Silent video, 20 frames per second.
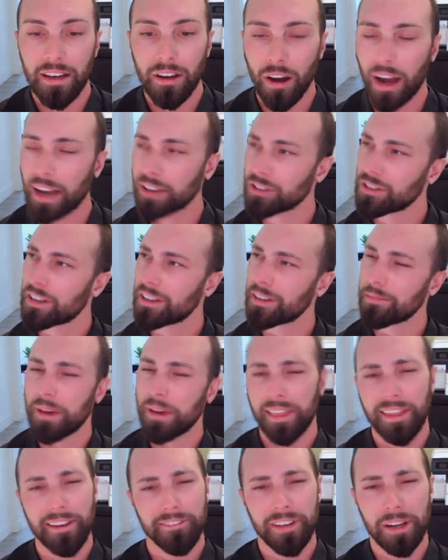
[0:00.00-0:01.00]
Actually, I think
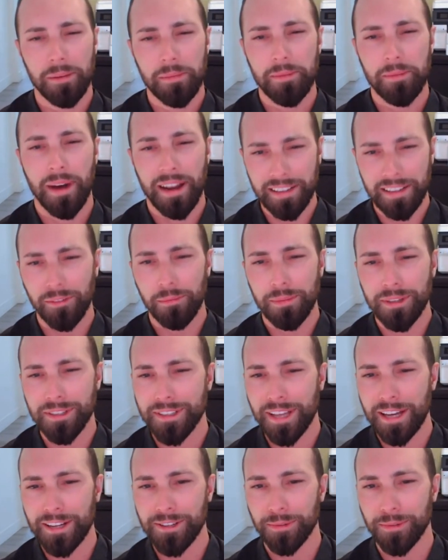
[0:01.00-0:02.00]
methamphetamine might even be
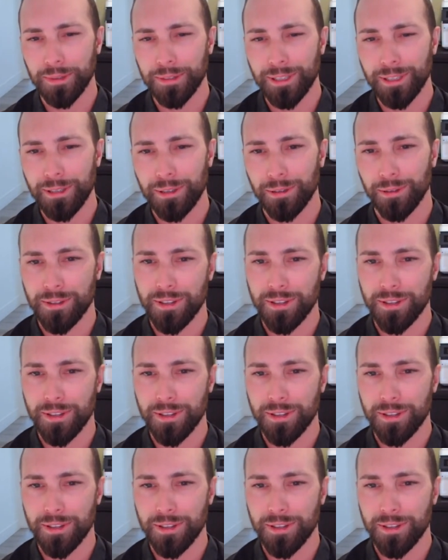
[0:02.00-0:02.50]
Schedule 2.